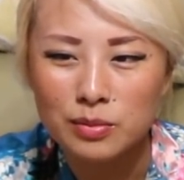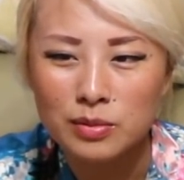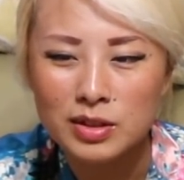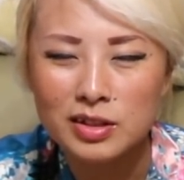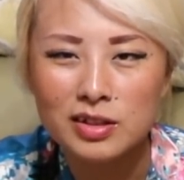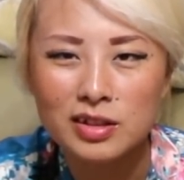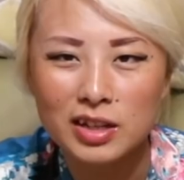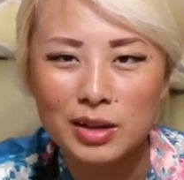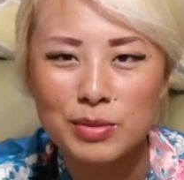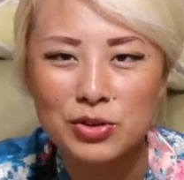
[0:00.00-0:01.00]

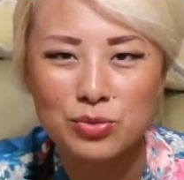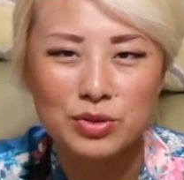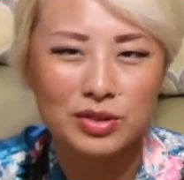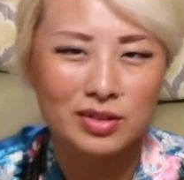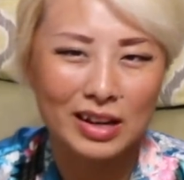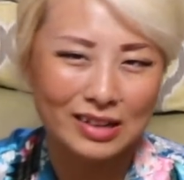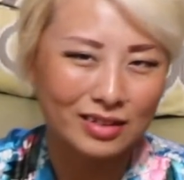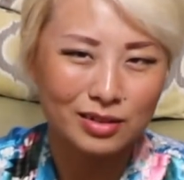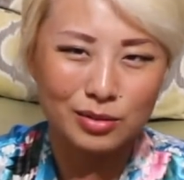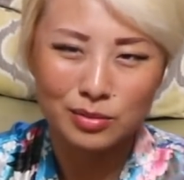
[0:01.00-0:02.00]
seasoning and measurements
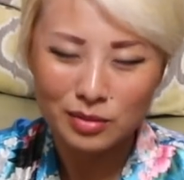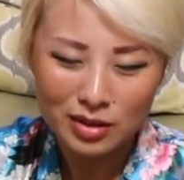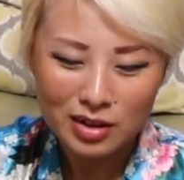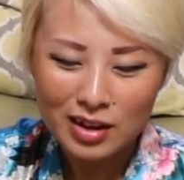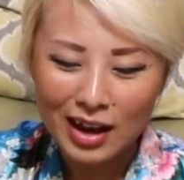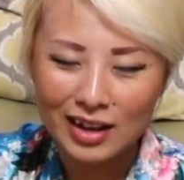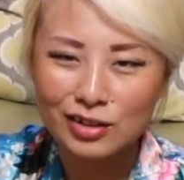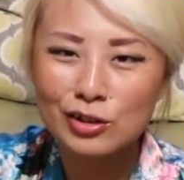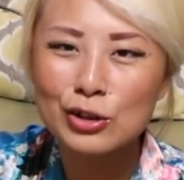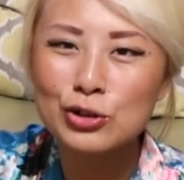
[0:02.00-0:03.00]
as
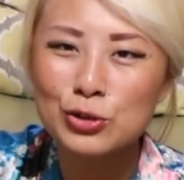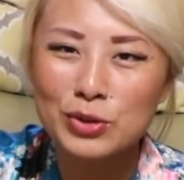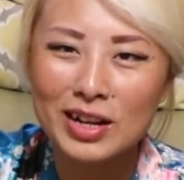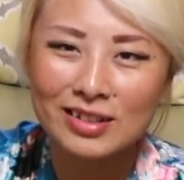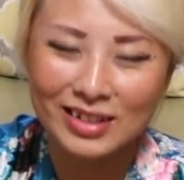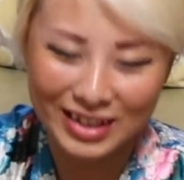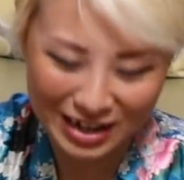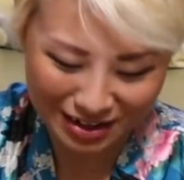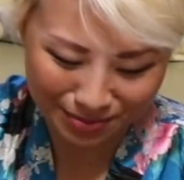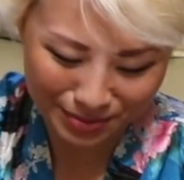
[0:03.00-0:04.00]
close to it as I
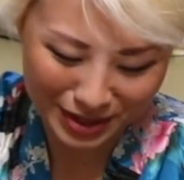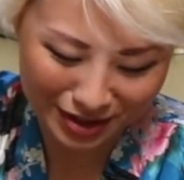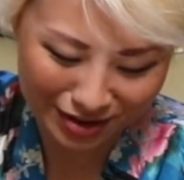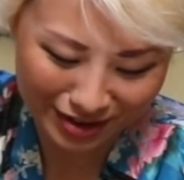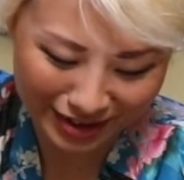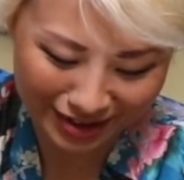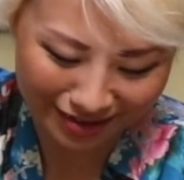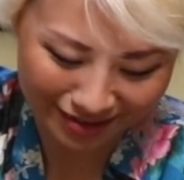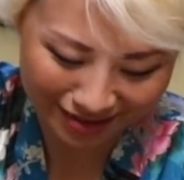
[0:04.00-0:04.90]
can make it on there.